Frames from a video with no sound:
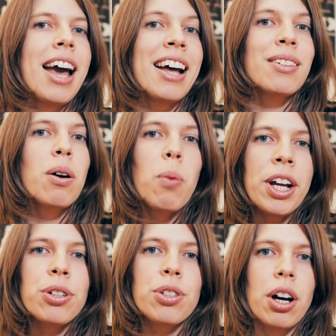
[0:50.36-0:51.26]
And
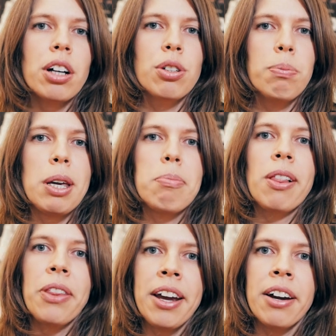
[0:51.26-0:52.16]
when you talk to
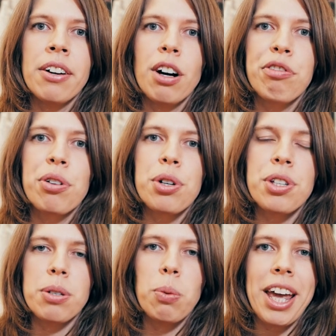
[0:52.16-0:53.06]
people there, of
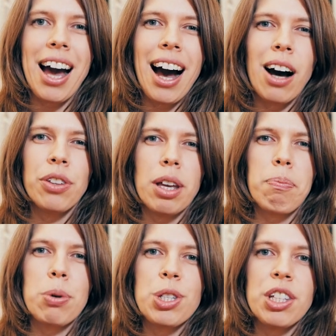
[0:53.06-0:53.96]
course, the way how they
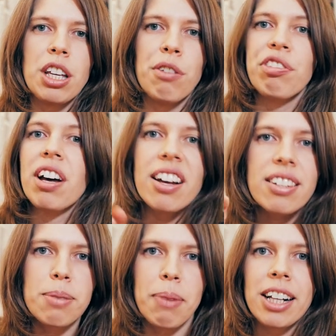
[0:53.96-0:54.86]
perceive a
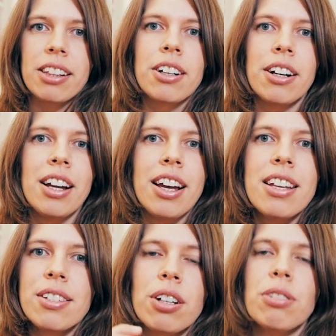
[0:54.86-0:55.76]
smuggler
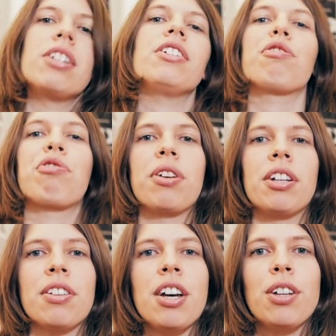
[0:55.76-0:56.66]
is totally
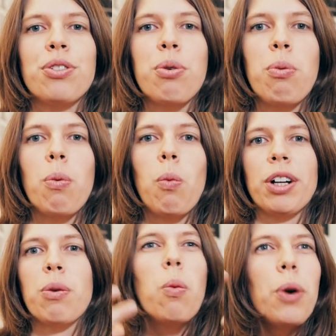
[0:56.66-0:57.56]
different to
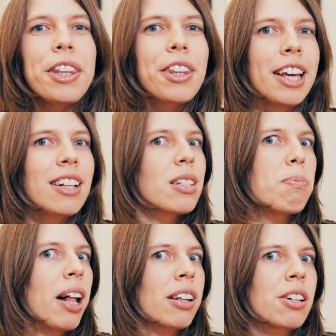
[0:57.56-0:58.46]
what we think
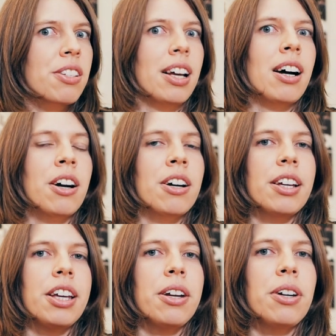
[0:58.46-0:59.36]
smugglers are
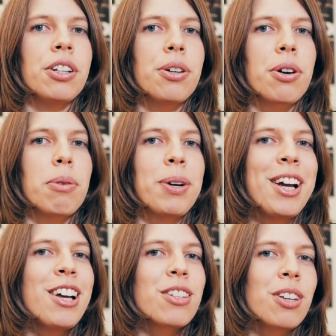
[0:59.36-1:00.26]
here in Europe.
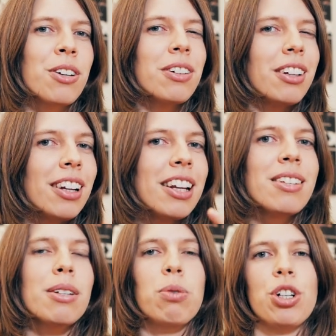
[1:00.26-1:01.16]
So
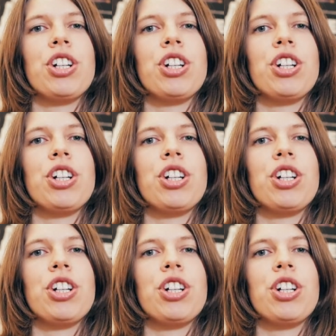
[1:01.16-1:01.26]
listen what